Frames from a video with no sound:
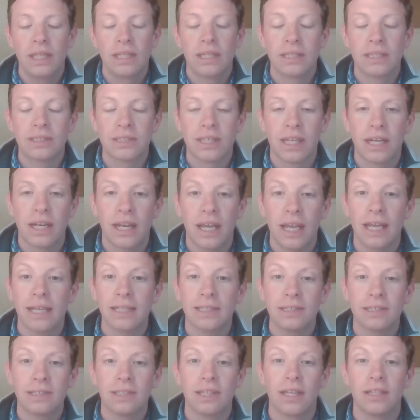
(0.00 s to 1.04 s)
that's going to
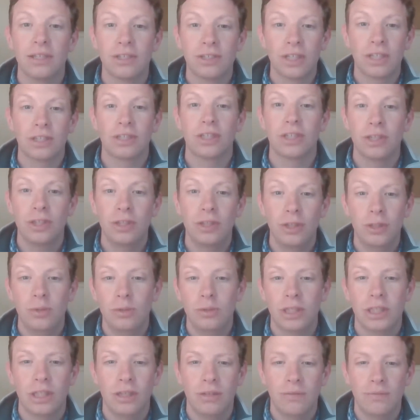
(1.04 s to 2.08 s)
exercise such a
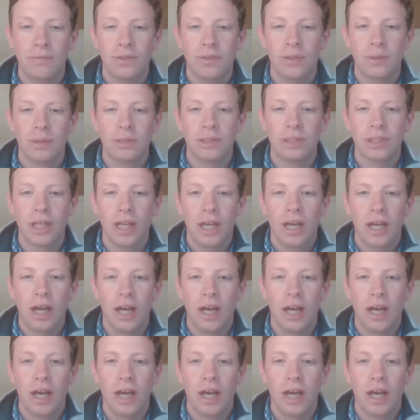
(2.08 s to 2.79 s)
huge influence